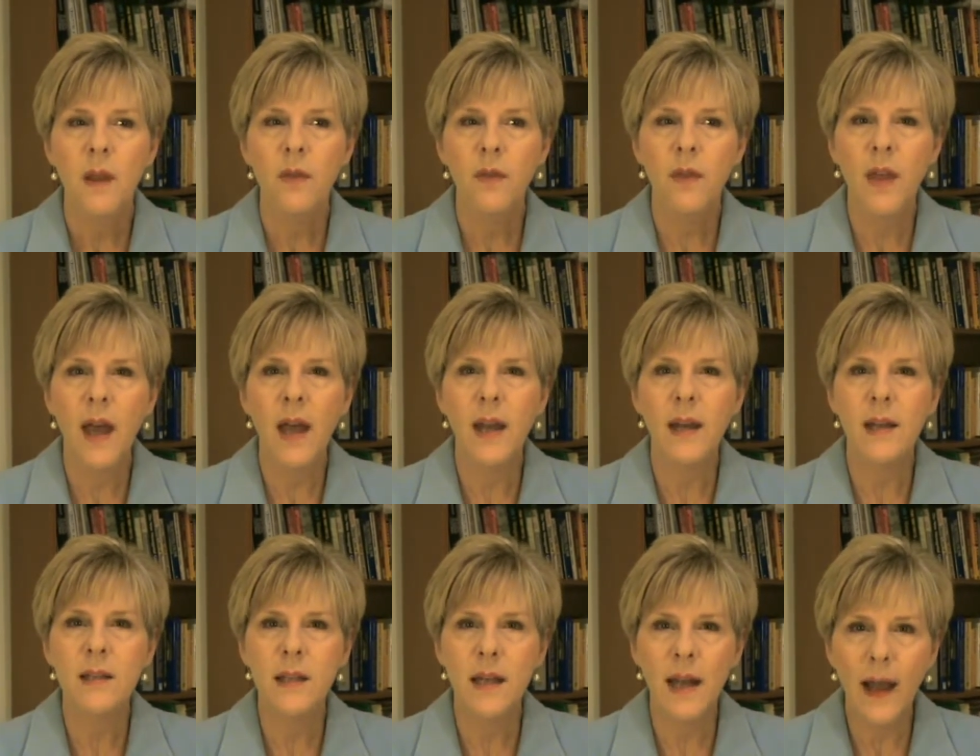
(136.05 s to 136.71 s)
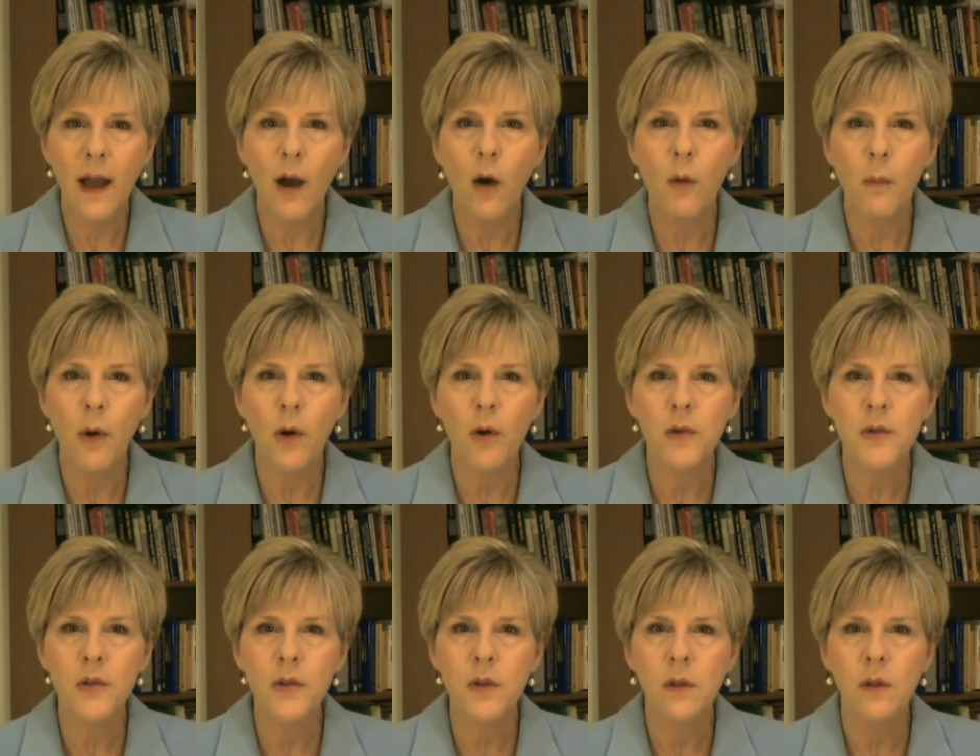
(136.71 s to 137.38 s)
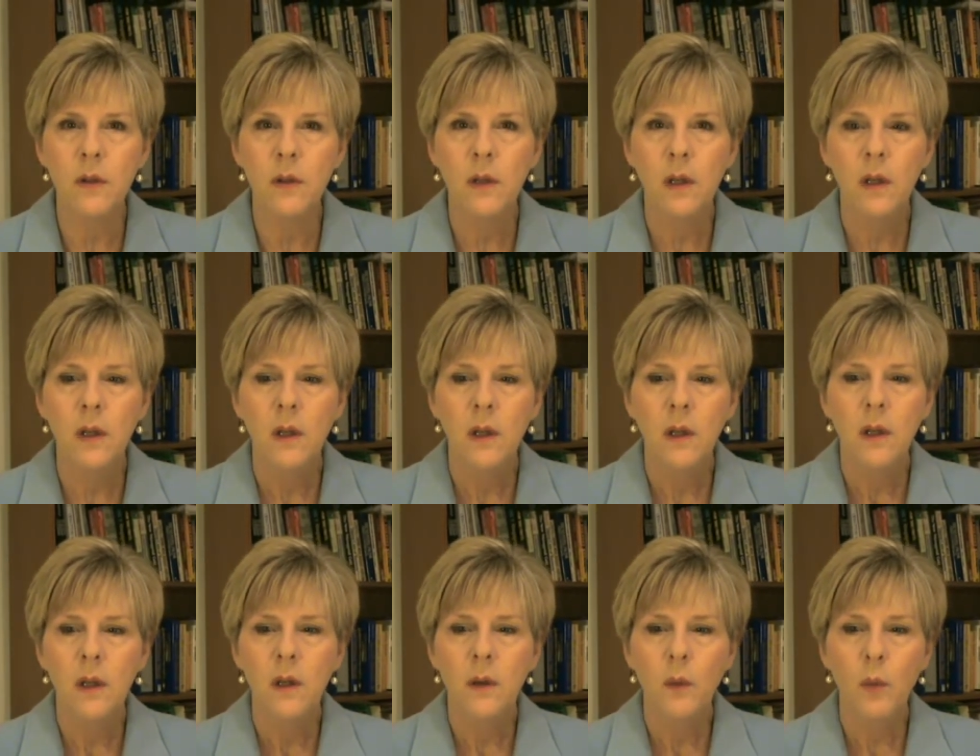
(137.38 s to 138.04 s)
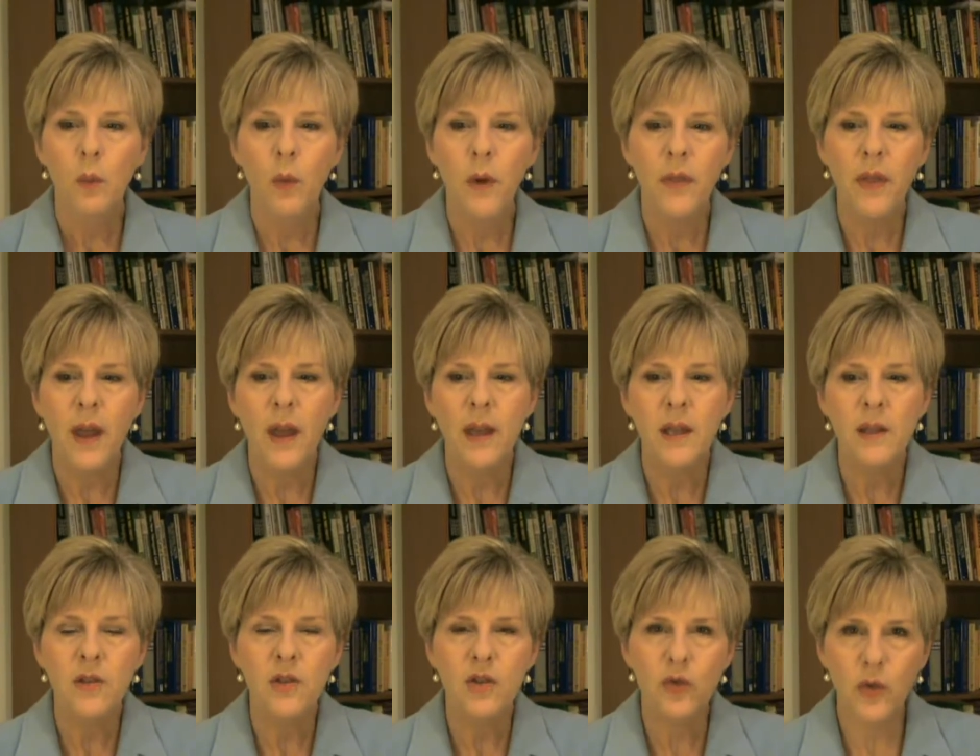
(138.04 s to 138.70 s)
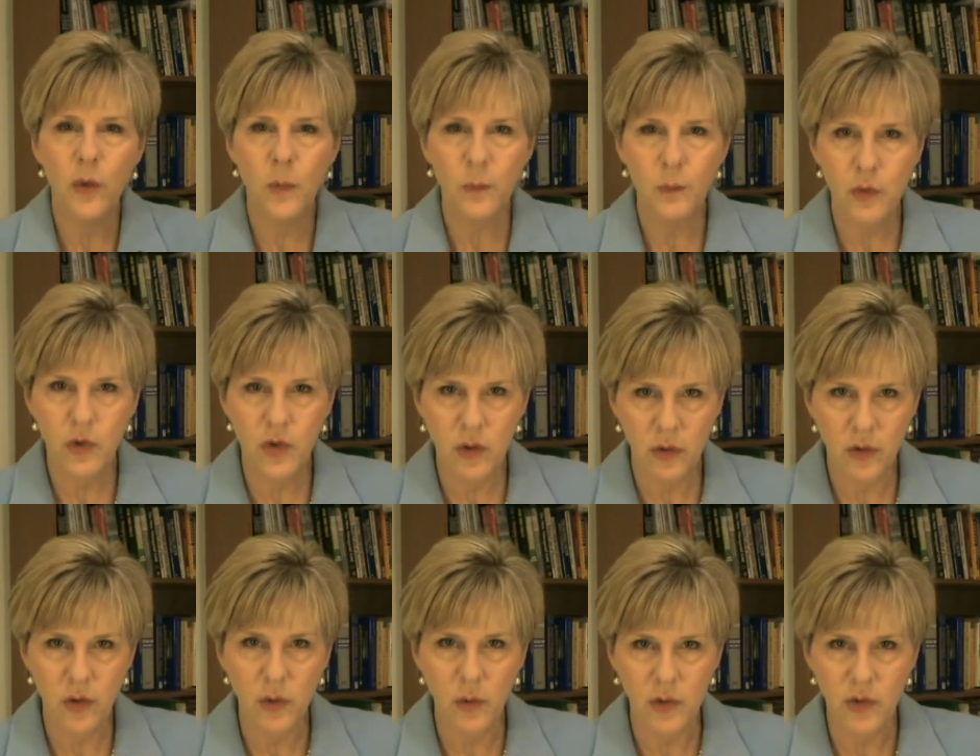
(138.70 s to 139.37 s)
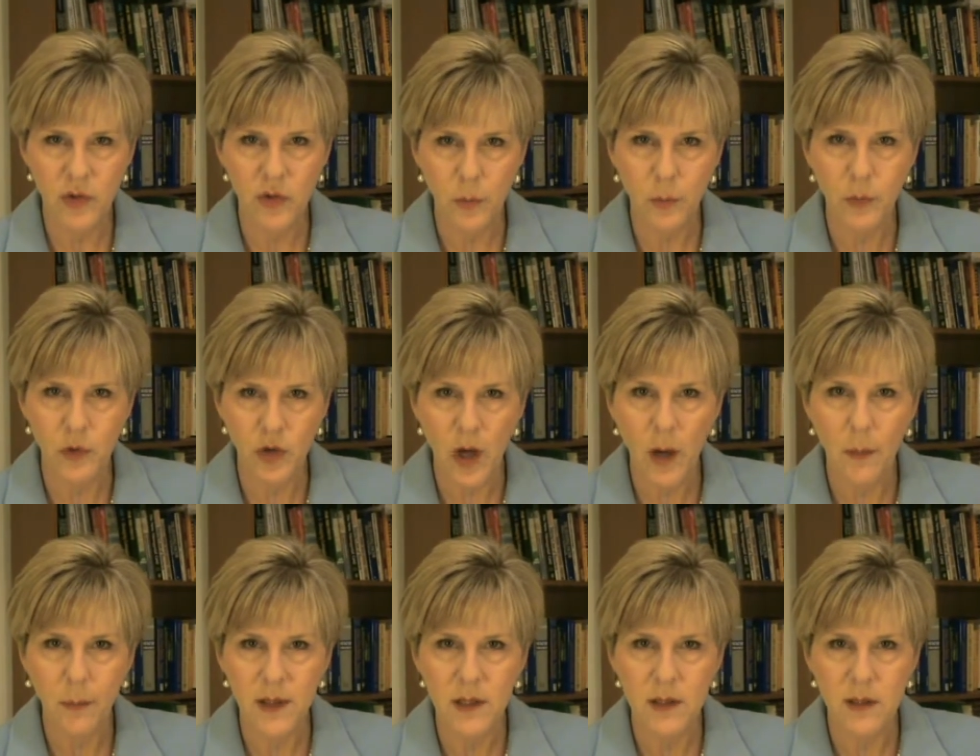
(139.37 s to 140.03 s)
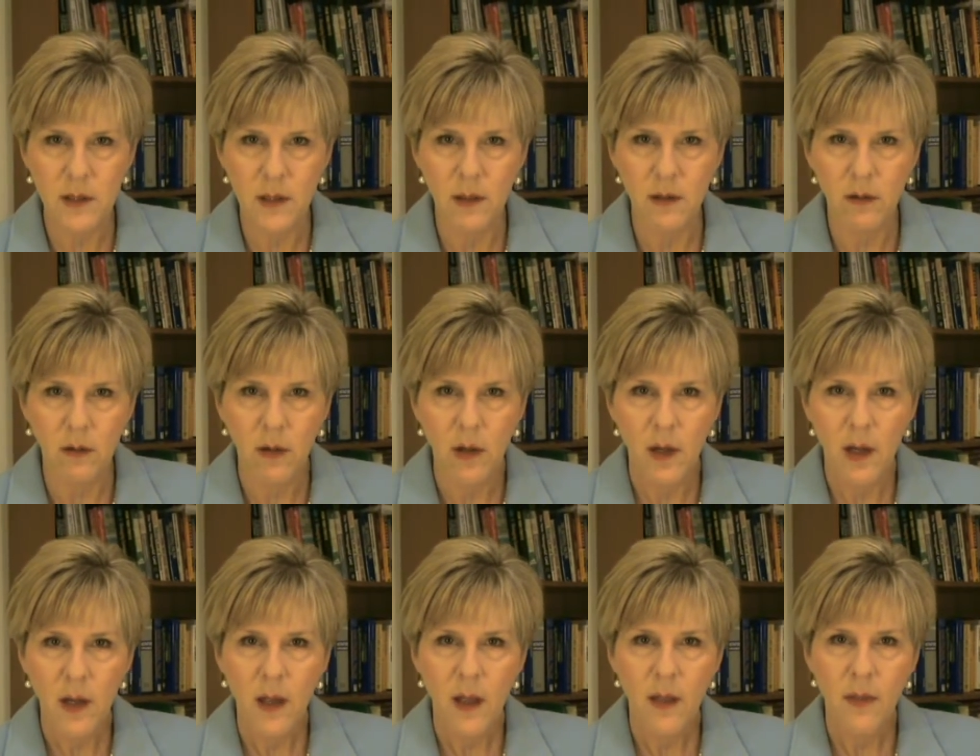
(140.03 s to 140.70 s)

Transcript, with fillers: that is an outparcel with a strip to a strip shopping center